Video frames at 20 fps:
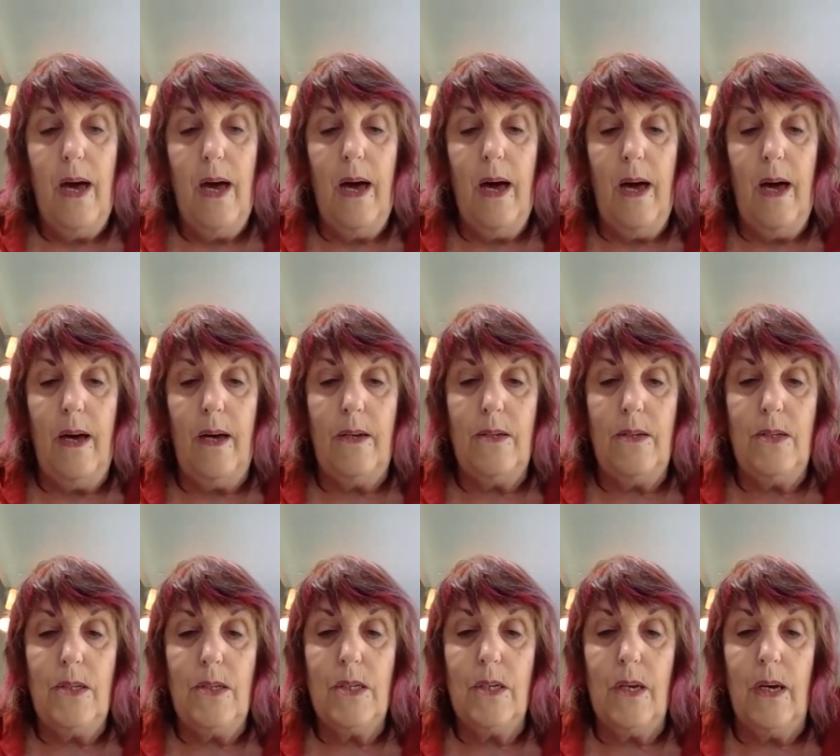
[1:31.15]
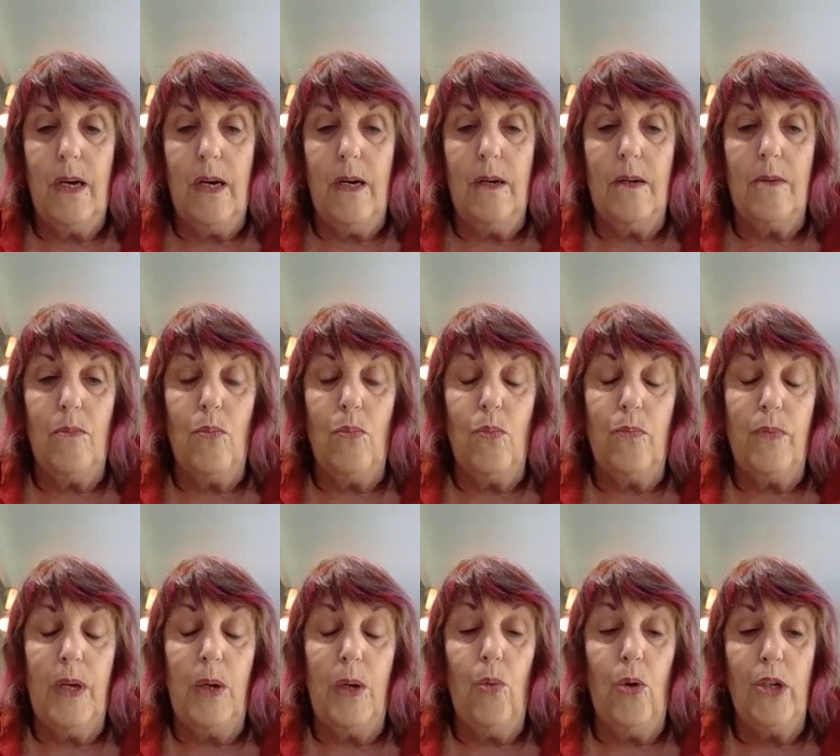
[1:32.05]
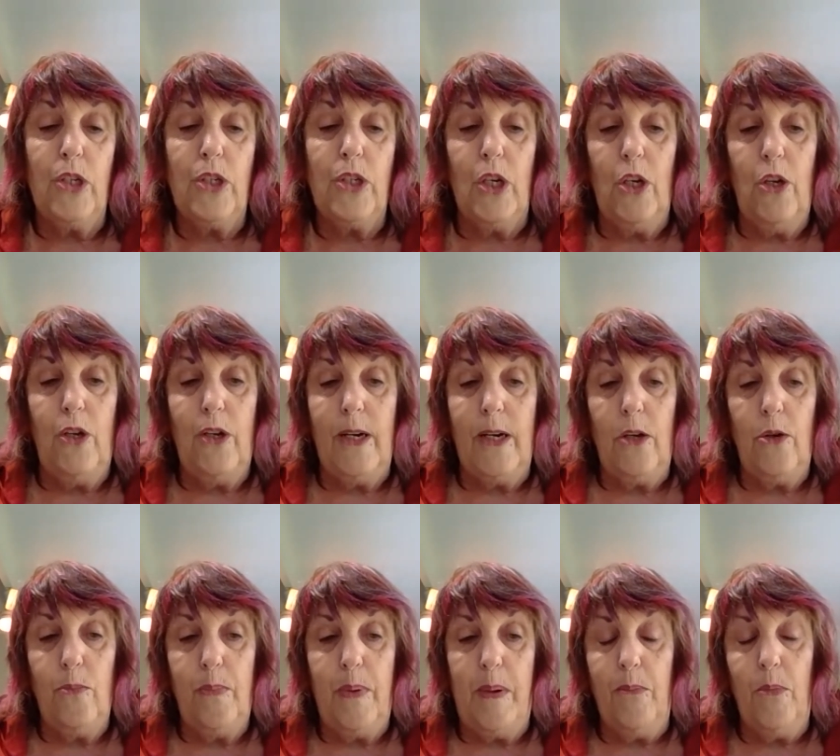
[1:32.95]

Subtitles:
and they wanted to learn a little bit